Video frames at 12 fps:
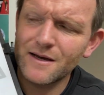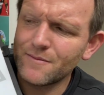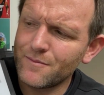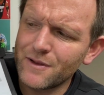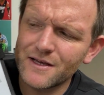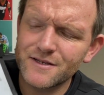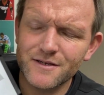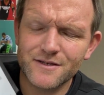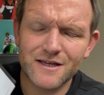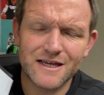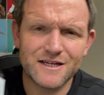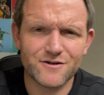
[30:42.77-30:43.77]
places
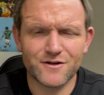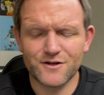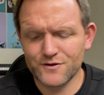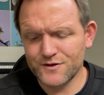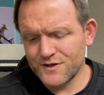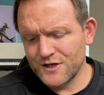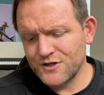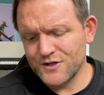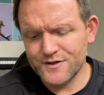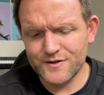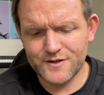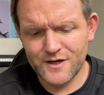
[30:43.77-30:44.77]
to enter in your
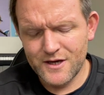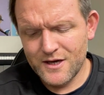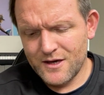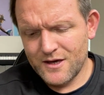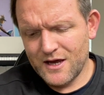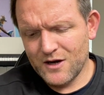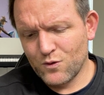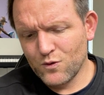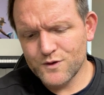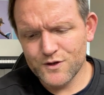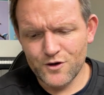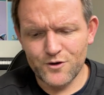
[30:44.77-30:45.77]
sessions, and
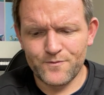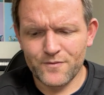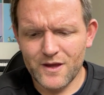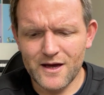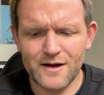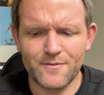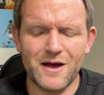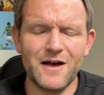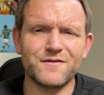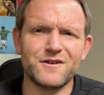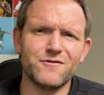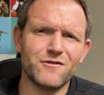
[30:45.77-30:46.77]
also
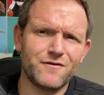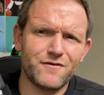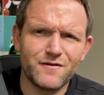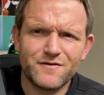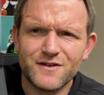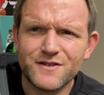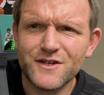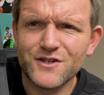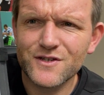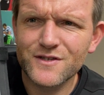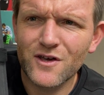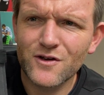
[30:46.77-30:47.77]
after every 50
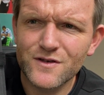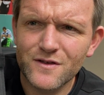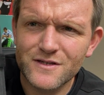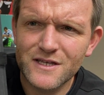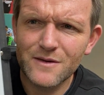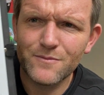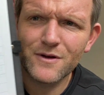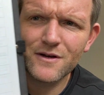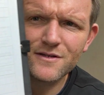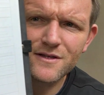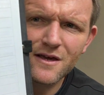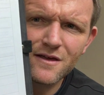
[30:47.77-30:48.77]
sessions, those are the 10
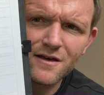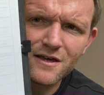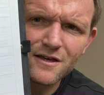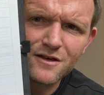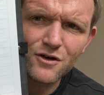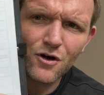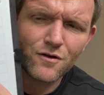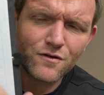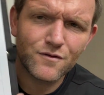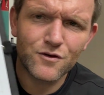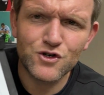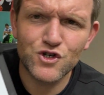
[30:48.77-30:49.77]
pillars there that you can go
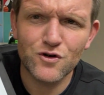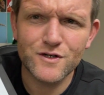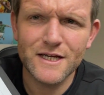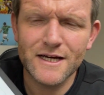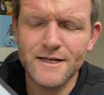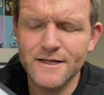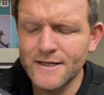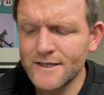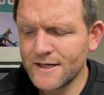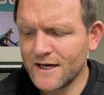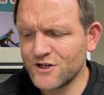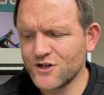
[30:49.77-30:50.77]
through, jot down,
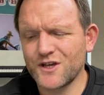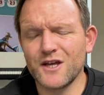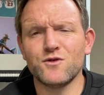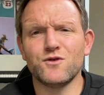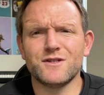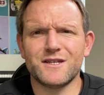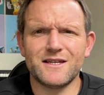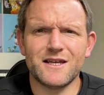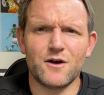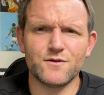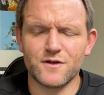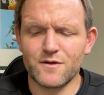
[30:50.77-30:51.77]
and just get all your
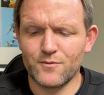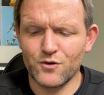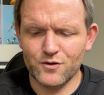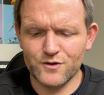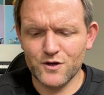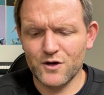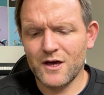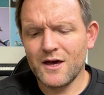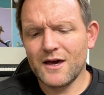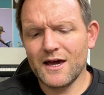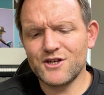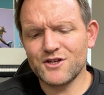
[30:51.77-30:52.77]
details in the book. So
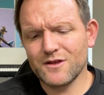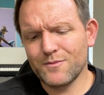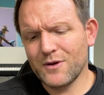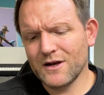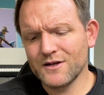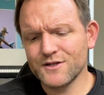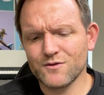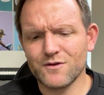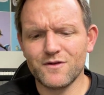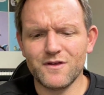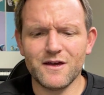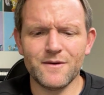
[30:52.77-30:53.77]
each of the pillars are
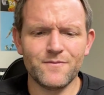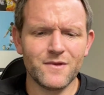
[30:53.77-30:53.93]
in there.